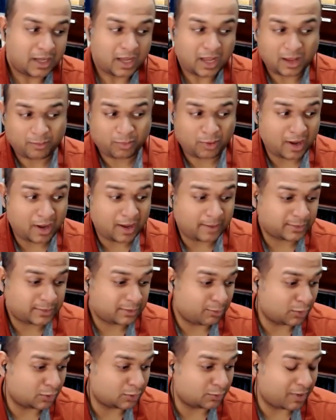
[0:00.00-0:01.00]
and perhaps
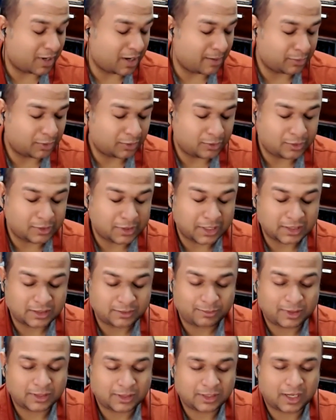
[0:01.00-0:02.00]
the most popular New
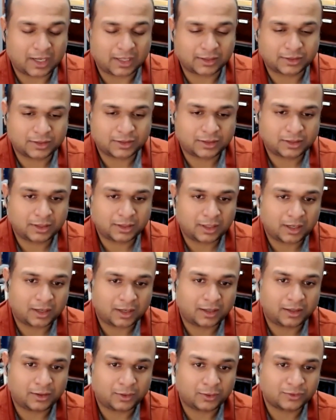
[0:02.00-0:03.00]
Testament text
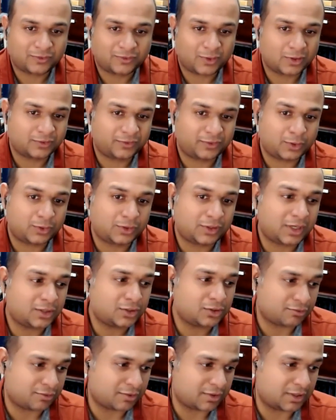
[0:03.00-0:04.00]
in those first few
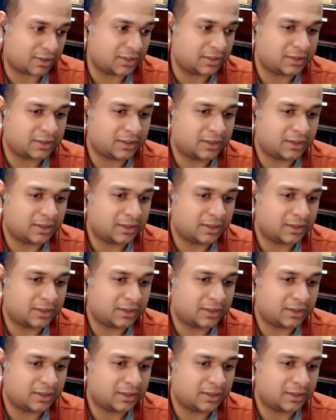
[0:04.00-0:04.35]
centuries.